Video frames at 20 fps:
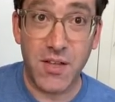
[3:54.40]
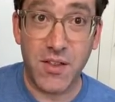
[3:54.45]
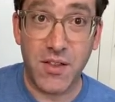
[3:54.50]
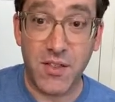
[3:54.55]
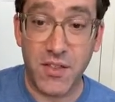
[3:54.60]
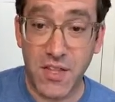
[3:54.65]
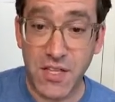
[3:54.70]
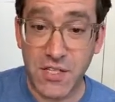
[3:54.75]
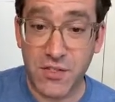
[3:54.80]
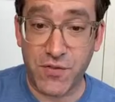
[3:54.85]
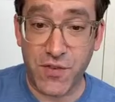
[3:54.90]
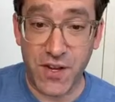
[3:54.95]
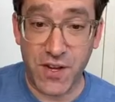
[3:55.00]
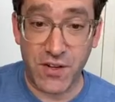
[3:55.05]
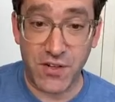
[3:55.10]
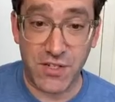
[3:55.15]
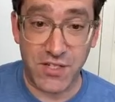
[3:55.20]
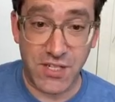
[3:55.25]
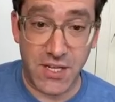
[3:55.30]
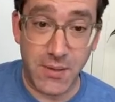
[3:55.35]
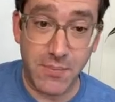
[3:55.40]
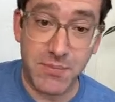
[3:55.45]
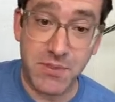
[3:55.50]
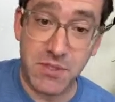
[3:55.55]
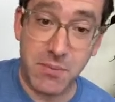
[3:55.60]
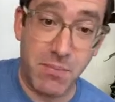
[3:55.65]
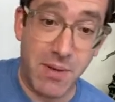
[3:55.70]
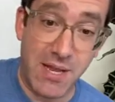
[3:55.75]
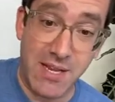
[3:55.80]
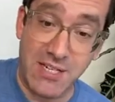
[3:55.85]
These figures seem
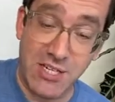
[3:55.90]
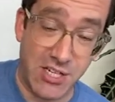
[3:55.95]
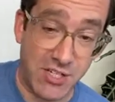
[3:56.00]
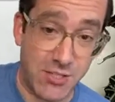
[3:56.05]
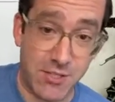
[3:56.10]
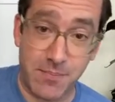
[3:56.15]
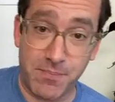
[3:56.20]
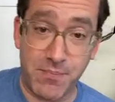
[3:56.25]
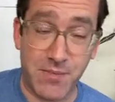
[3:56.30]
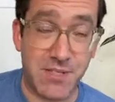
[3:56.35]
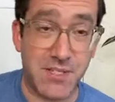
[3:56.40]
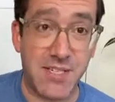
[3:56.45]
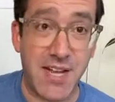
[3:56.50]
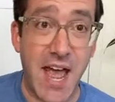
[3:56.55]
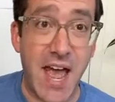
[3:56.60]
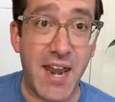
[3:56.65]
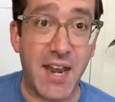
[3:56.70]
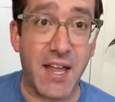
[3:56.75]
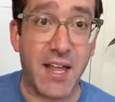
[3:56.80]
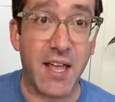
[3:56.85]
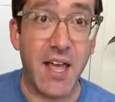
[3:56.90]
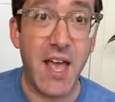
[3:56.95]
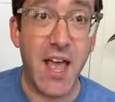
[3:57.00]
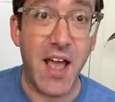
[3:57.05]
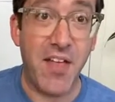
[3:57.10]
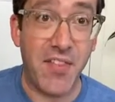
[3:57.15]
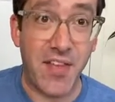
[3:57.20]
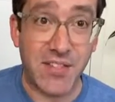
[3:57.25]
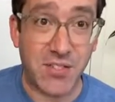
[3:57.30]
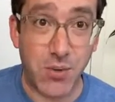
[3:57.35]
to be just static,
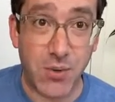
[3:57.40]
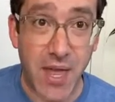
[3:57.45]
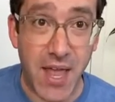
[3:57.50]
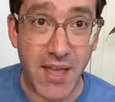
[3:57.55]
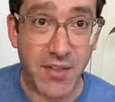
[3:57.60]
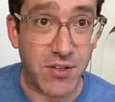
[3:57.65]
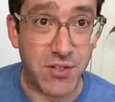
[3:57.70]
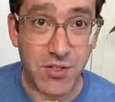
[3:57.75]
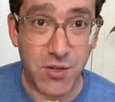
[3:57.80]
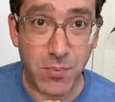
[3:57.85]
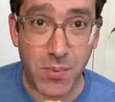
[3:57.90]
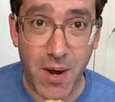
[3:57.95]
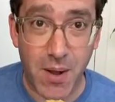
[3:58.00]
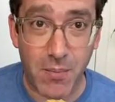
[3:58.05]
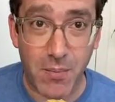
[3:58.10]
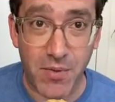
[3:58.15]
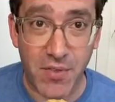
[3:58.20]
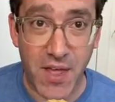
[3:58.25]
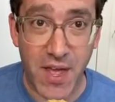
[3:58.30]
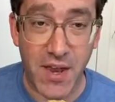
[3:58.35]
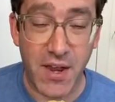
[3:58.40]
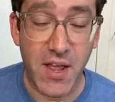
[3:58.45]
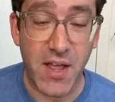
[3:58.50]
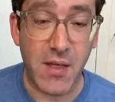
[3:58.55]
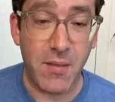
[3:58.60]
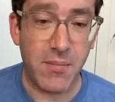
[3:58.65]
and that's okay. There's no problem with that.